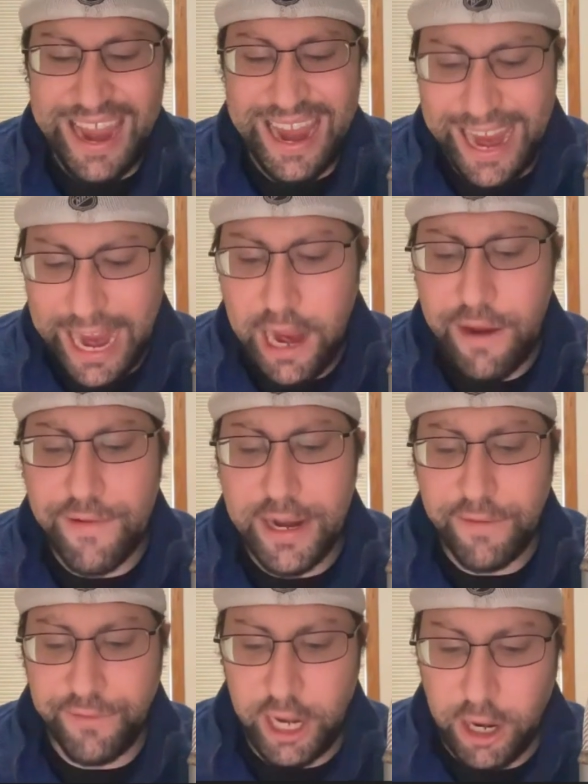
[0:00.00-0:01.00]
Even
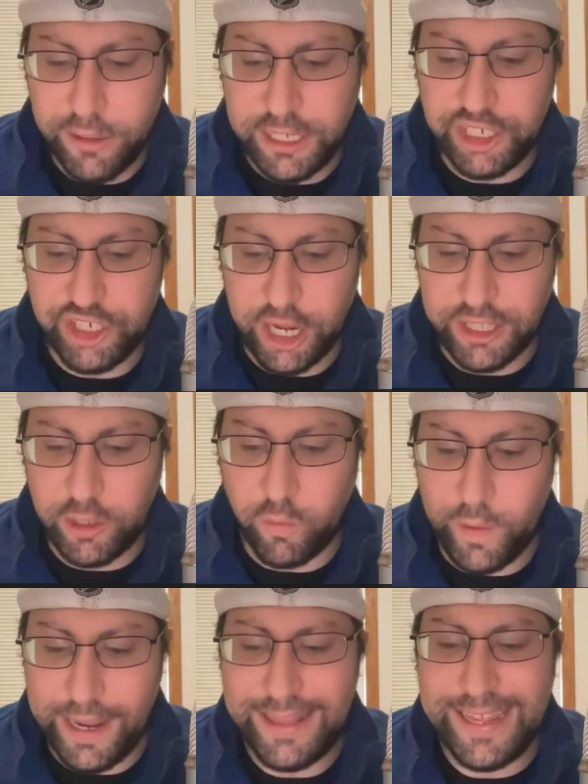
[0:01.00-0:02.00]
if Jokic
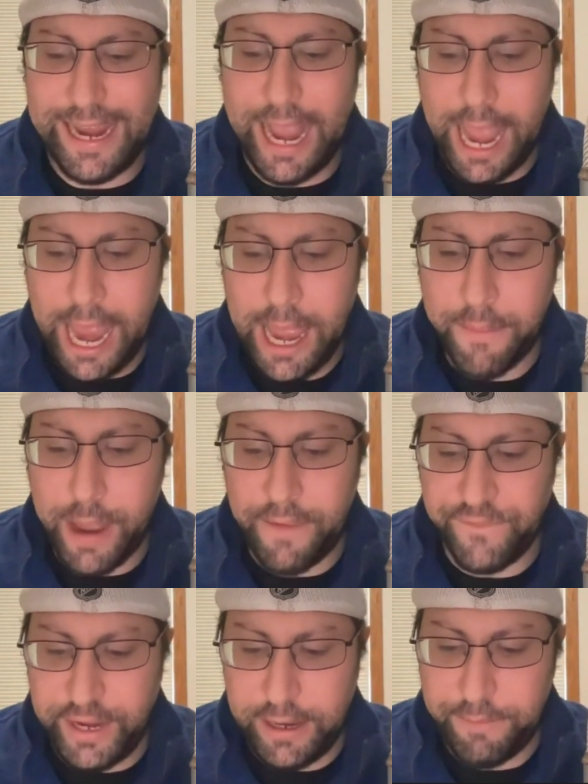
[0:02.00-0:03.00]
doesn't win the M
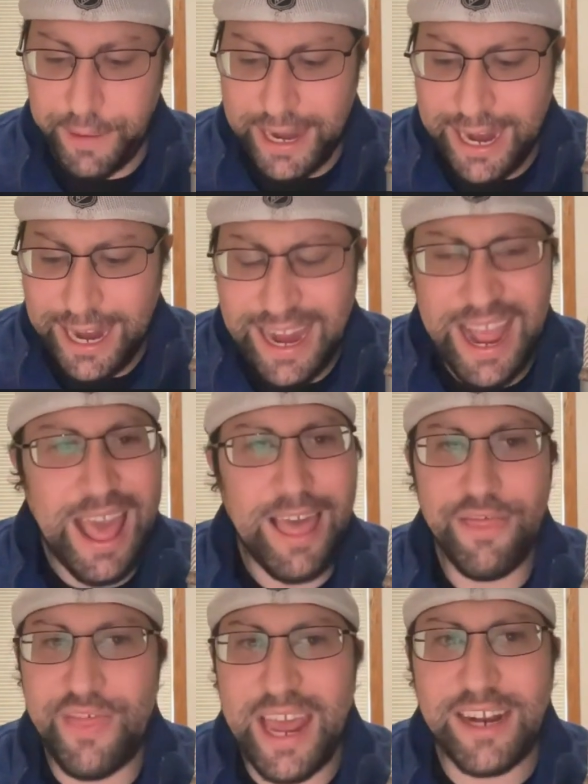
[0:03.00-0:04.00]
V P,
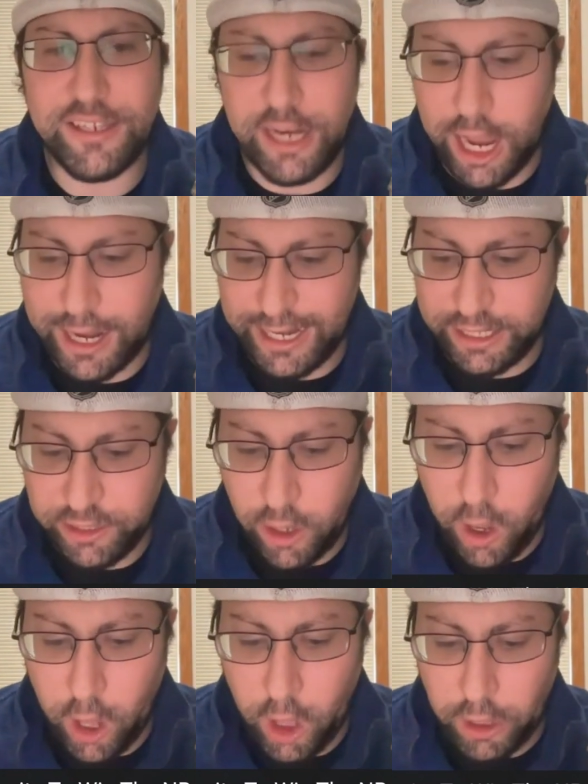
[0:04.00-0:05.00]
that is not his
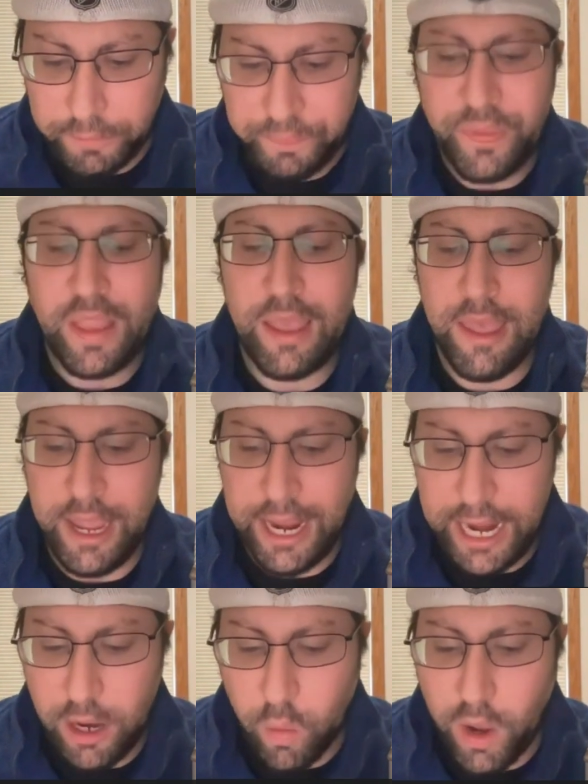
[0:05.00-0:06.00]
goal.
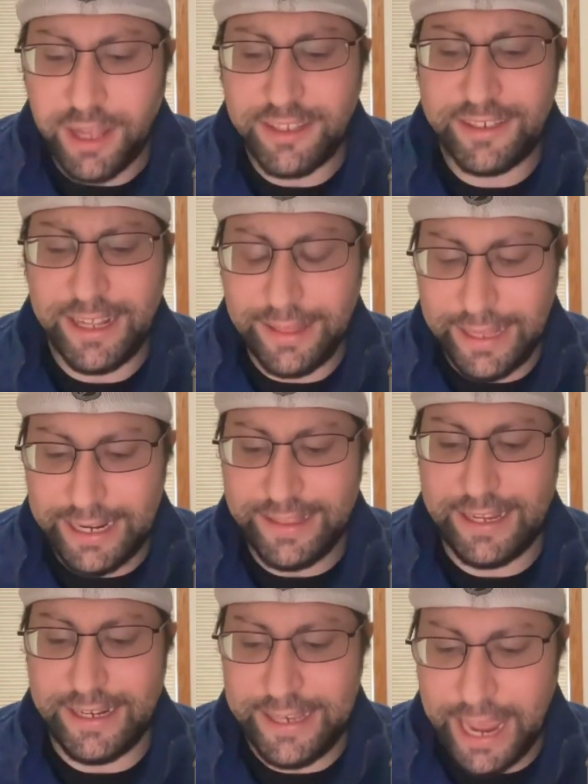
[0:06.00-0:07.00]
He wants to lead
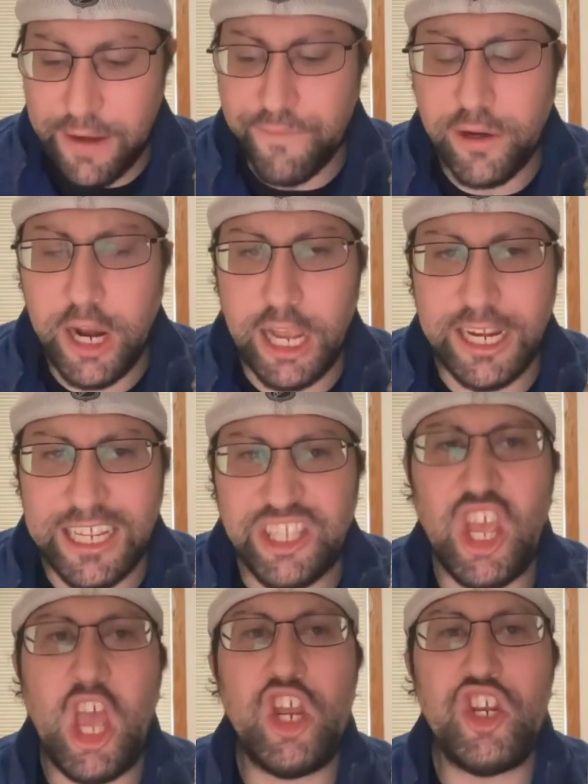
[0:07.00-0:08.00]
the Denver
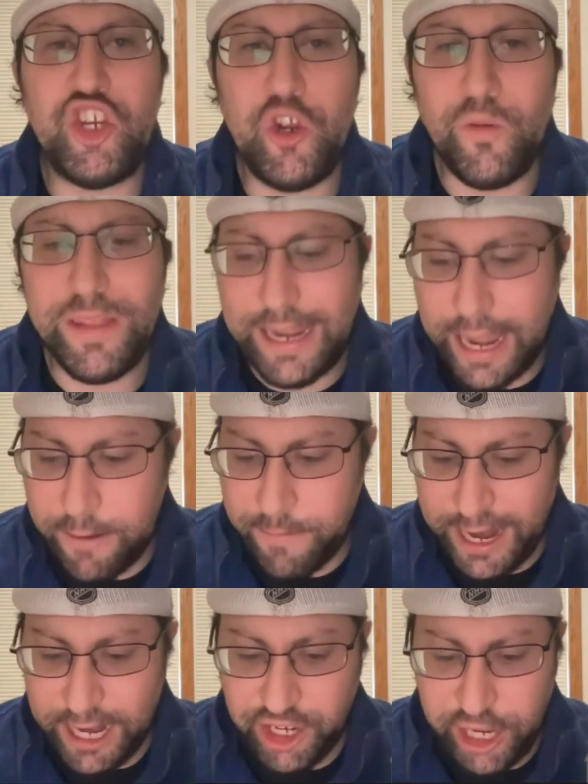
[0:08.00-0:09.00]
Nuggets to the N
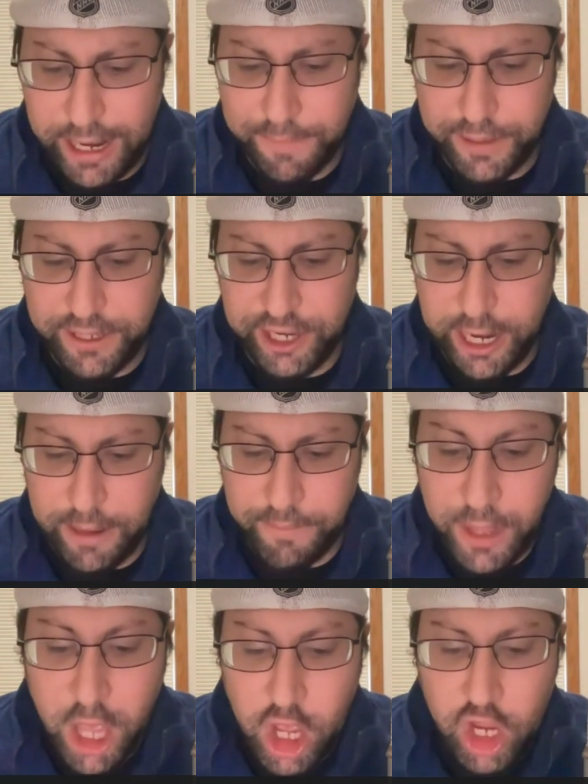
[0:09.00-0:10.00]
B A championship.
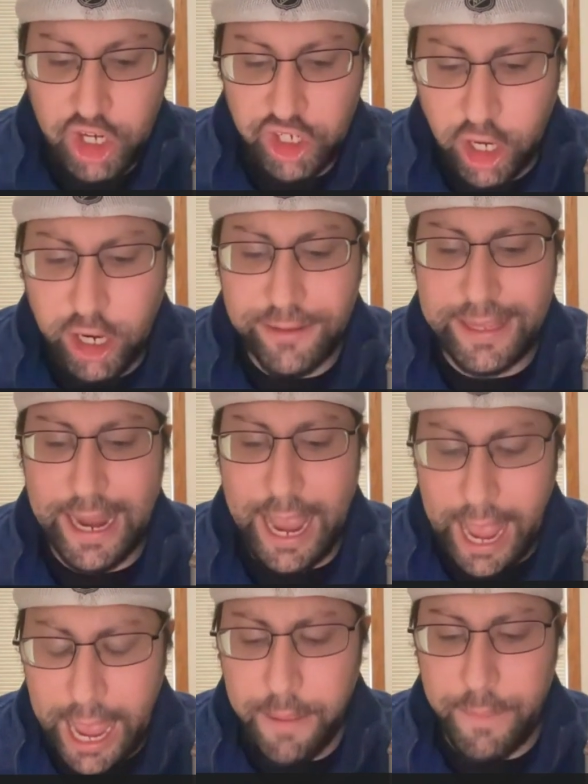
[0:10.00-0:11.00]
Sure, the
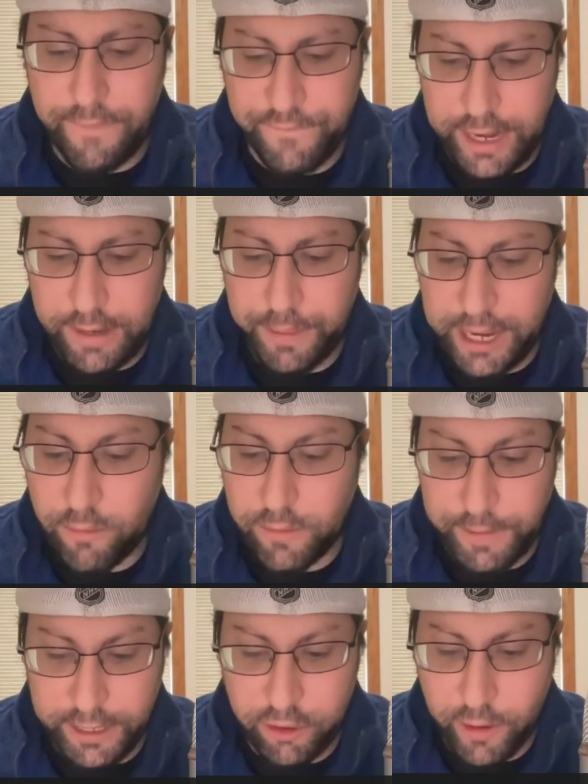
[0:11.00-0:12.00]
M V P
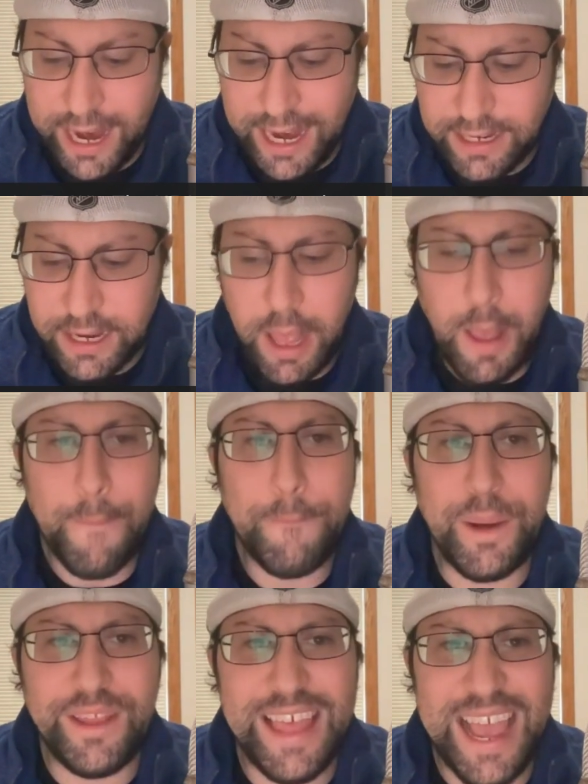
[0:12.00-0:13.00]
would be great,
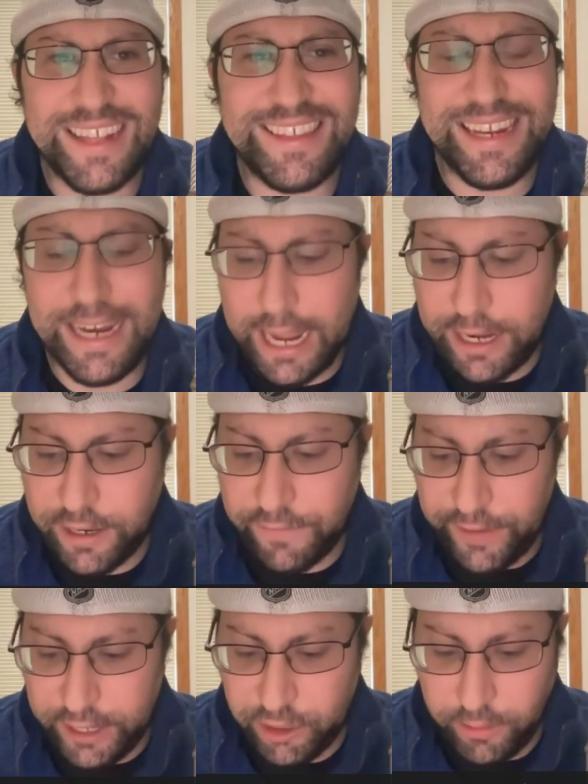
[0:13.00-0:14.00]
but that's an
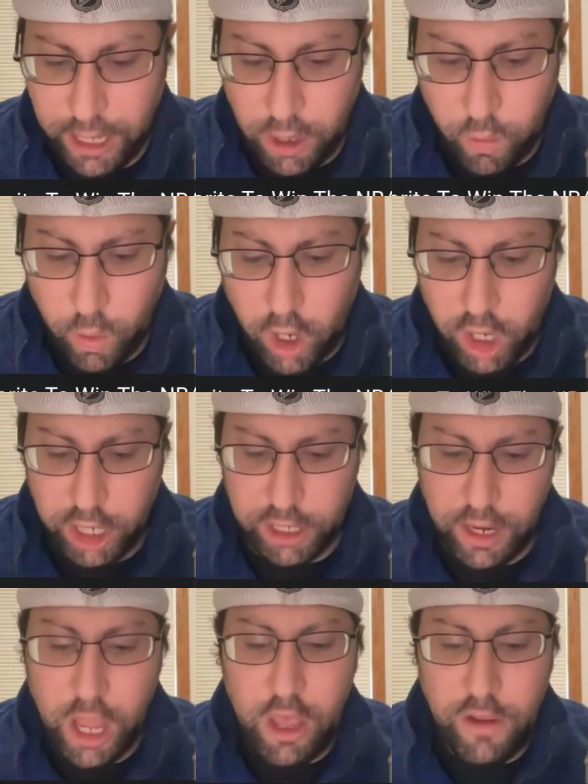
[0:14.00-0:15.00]
individual
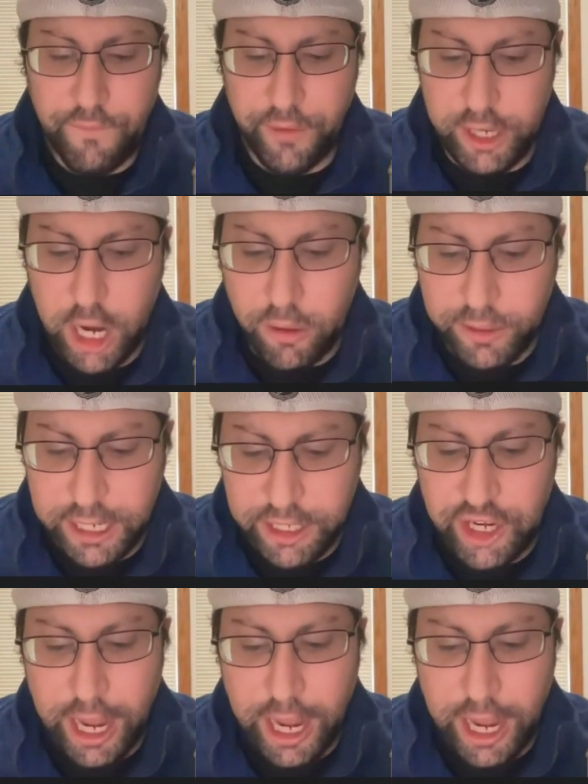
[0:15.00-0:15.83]
award. For Jokic,